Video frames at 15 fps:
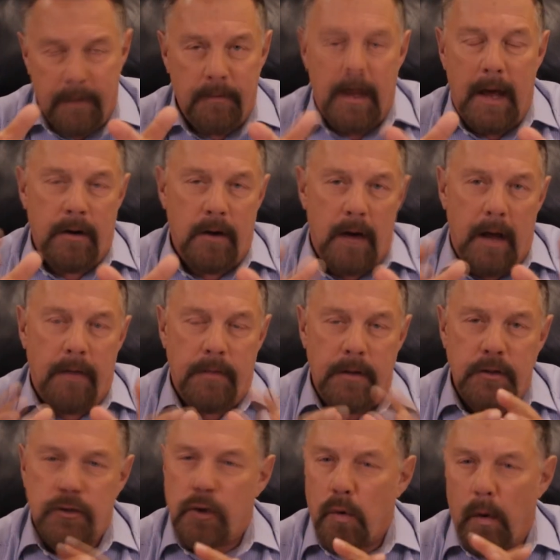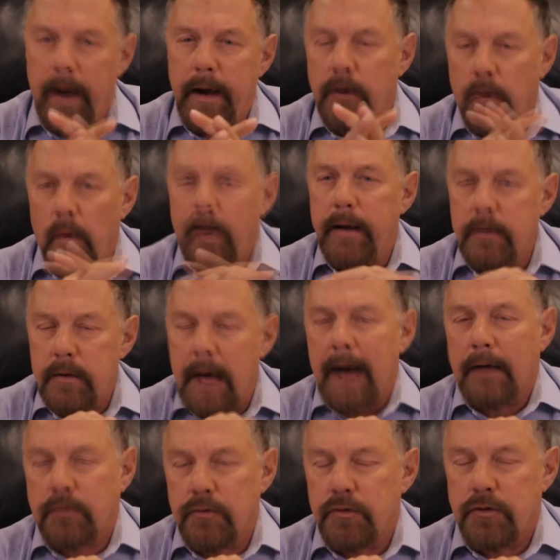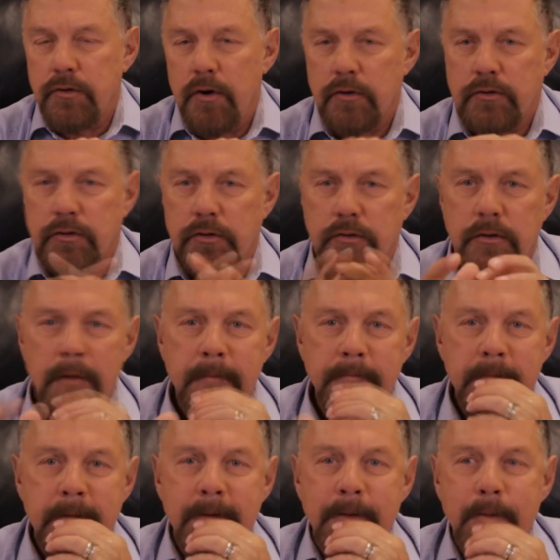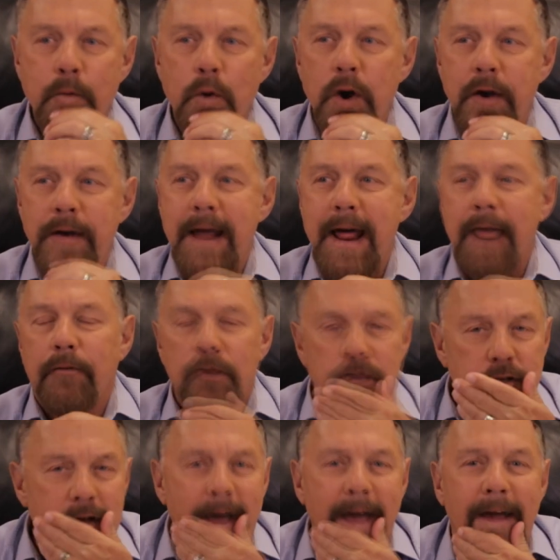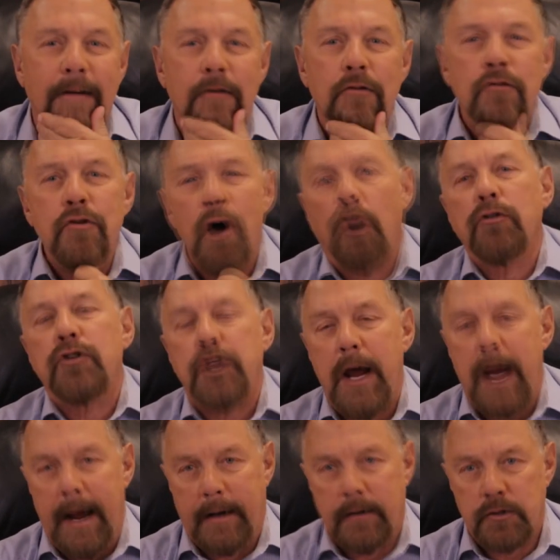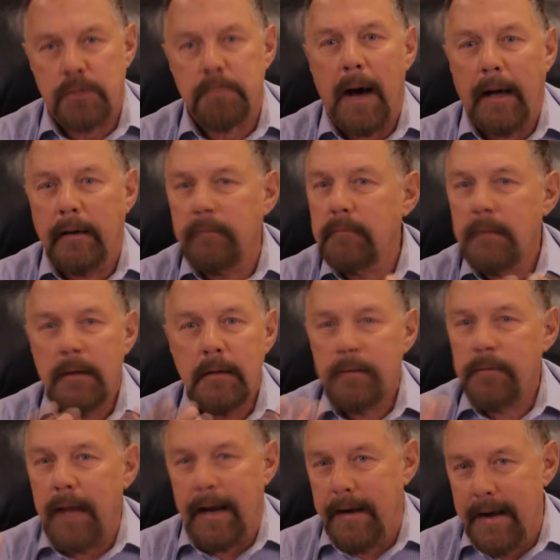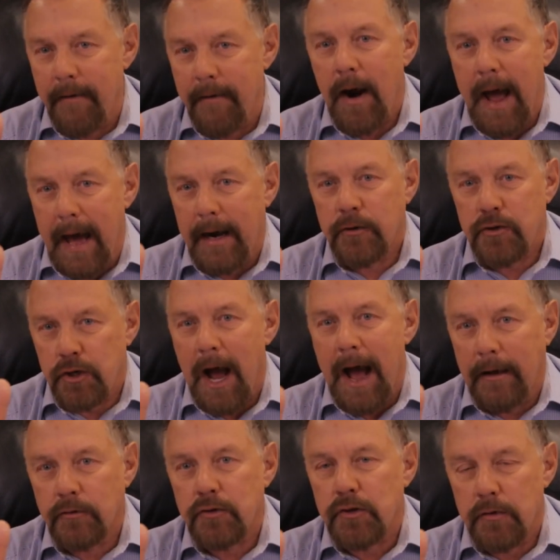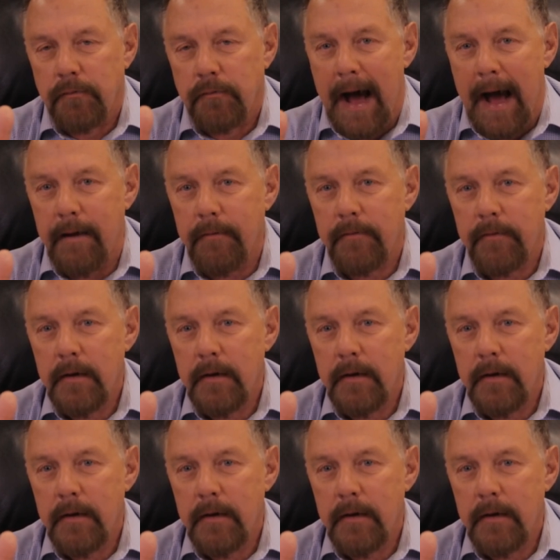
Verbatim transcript: And, and, and these great, great doctors and nurses would never say no chance, but they'd never had a child survive